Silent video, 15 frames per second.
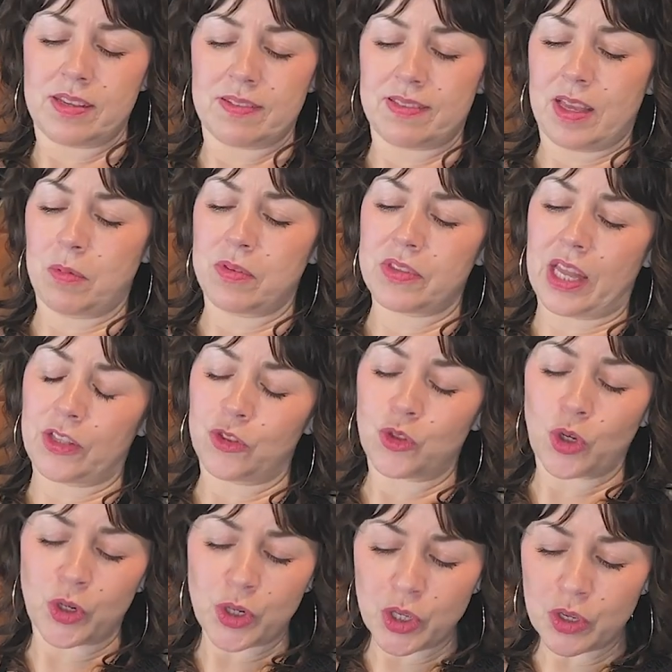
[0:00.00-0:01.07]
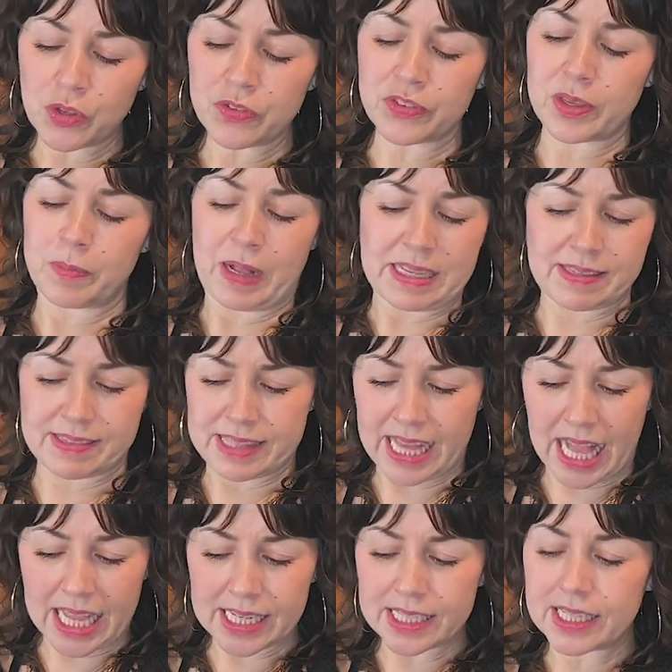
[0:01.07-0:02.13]
name was Antonio
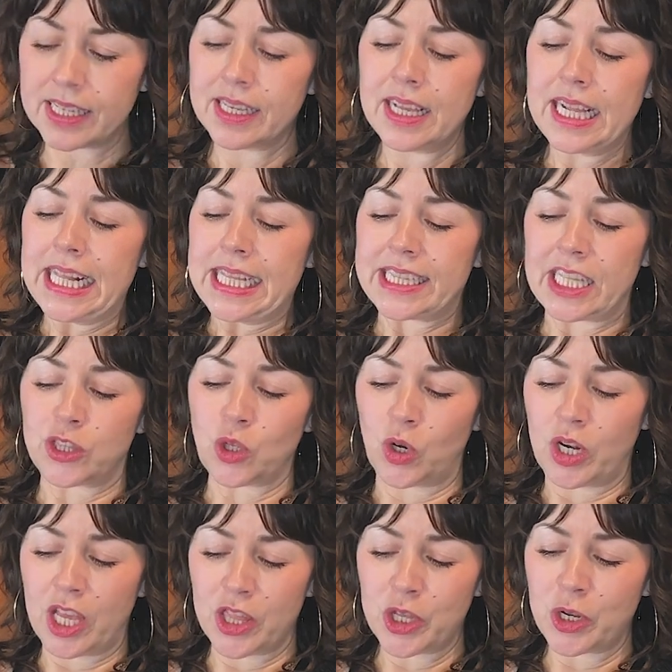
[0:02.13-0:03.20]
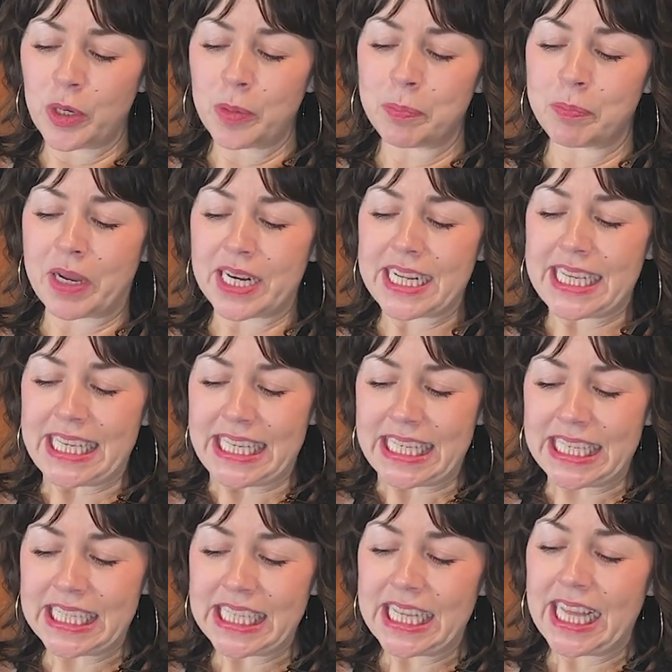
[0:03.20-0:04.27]
Sebastián de Toledo,
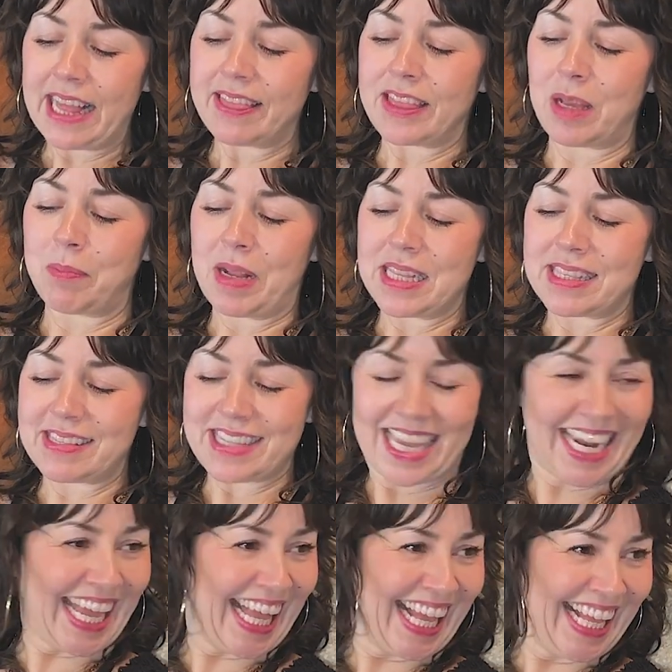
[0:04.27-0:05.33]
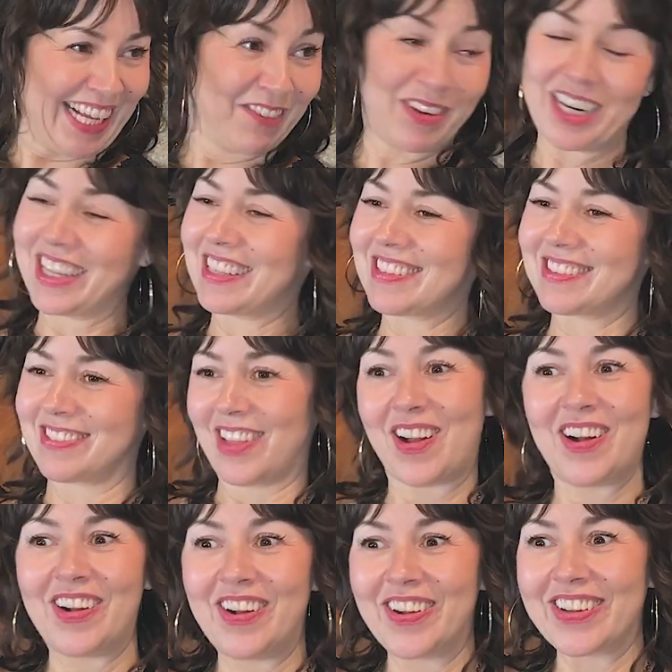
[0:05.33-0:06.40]
Marquis de Mancera. One of those
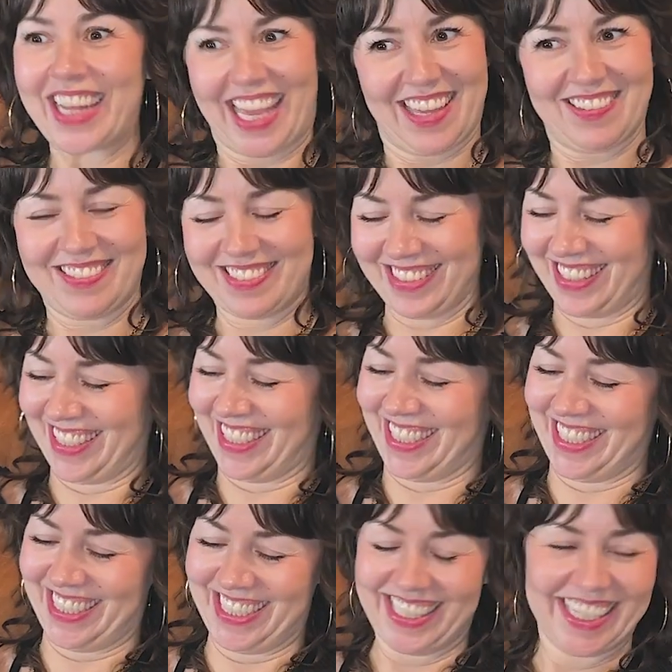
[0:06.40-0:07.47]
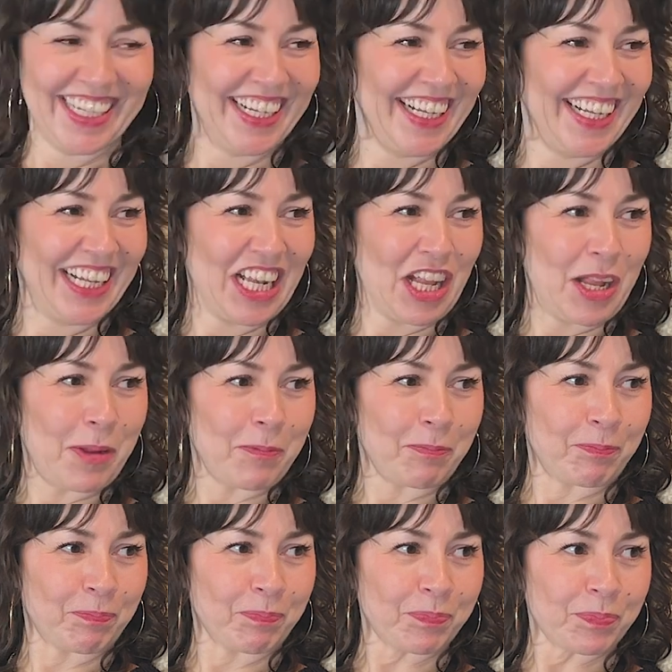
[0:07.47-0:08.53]
long names. Is this going to be her
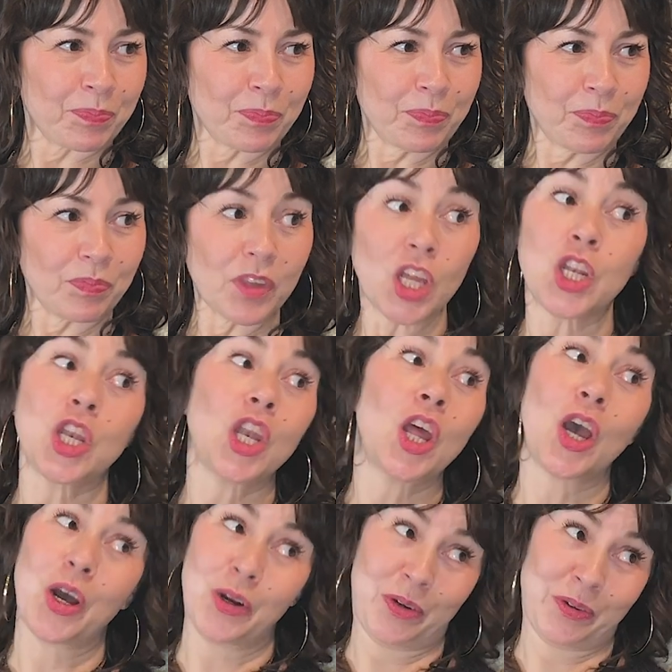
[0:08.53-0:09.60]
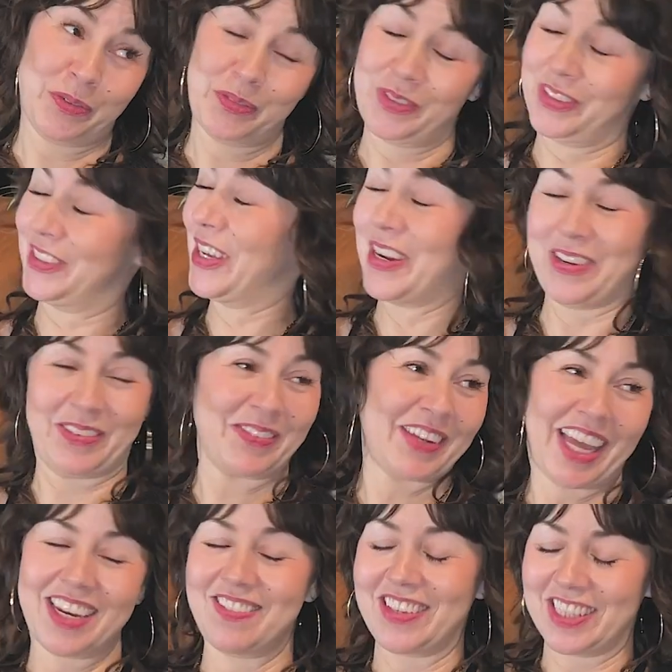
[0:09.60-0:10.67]
superstar boyfriend? No, no,
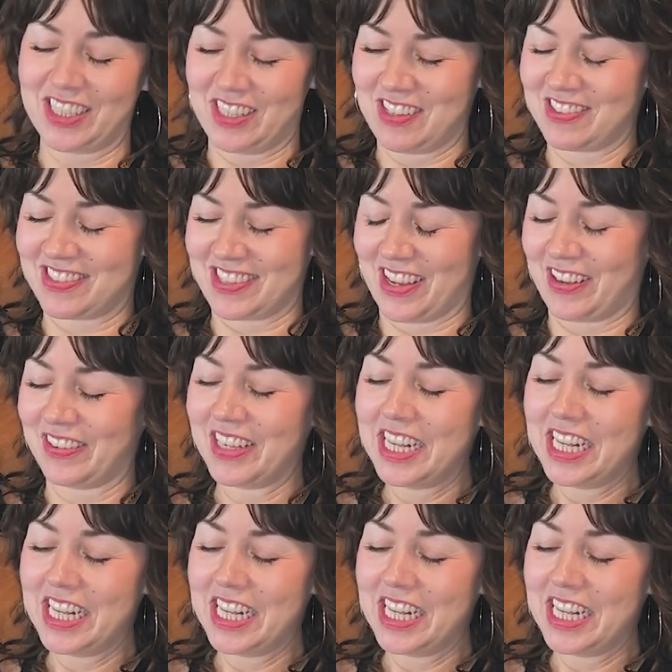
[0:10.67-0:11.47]
not even close. No.